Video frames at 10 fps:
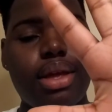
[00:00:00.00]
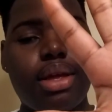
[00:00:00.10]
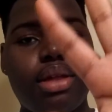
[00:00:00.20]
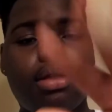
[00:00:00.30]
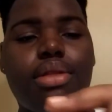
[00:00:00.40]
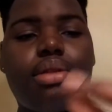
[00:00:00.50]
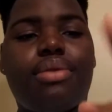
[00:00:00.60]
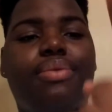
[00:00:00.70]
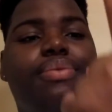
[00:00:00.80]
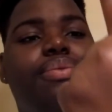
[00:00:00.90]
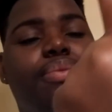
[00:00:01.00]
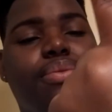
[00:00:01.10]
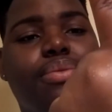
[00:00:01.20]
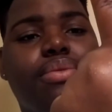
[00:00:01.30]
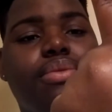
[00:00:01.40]
I'm going to be judging them off of
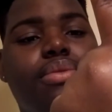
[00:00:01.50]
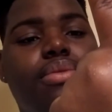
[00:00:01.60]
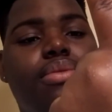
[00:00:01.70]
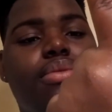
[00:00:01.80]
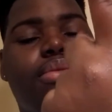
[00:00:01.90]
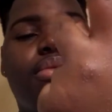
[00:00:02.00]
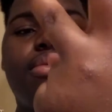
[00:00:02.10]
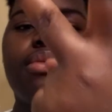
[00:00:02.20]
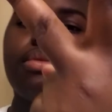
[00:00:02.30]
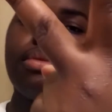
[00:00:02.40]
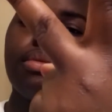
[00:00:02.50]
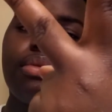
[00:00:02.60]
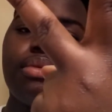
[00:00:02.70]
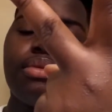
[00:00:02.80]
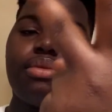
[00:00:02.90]
5 things.
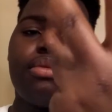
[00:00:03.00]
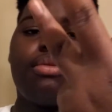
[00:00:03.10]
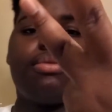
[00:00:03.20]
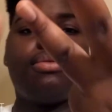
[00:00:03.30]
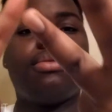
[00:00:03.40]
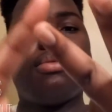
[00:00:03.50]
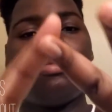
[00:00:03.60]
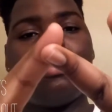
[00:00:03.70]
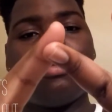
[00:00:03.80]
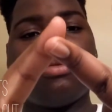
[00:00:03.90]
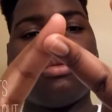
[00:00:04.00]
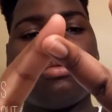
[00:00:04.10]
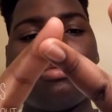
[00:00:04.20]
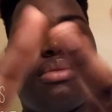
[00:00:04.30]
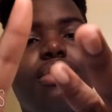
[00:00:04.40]
They'll be listed on the
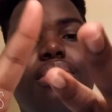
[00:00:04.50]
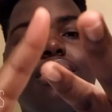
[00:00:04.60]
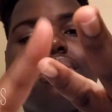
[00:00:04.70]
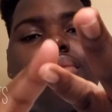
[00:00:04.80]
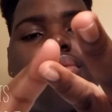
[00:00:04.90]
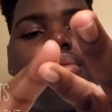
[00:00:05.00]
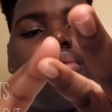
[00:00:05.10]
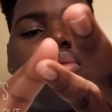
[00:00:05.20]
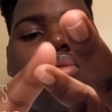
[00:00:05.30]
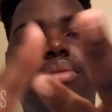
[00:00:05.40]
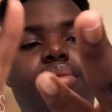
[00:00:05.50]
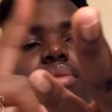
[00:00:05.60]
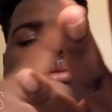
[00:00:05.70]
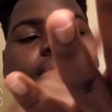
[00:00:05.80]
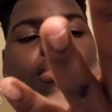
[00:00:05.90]
screen, but yeah, that's what I'm going to be judging
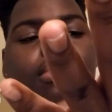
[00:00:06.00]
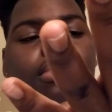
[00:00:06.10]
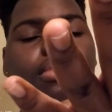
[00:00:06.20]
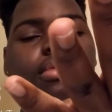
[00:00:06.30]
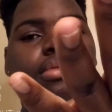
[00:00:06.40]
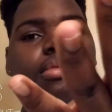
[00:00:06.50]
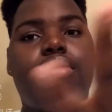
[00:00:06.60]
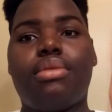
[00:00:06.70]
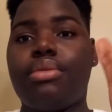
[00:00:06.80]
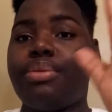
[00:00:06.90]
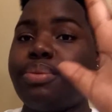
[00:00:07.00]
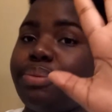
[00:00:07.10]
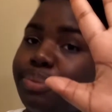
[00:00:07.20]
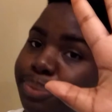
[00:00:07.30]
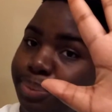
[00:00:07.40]
them off of.
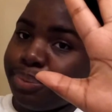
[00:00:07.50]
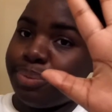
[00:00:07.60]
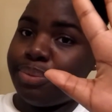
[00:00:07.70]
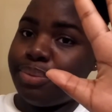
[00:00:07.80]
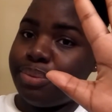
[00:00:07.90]
Yeah.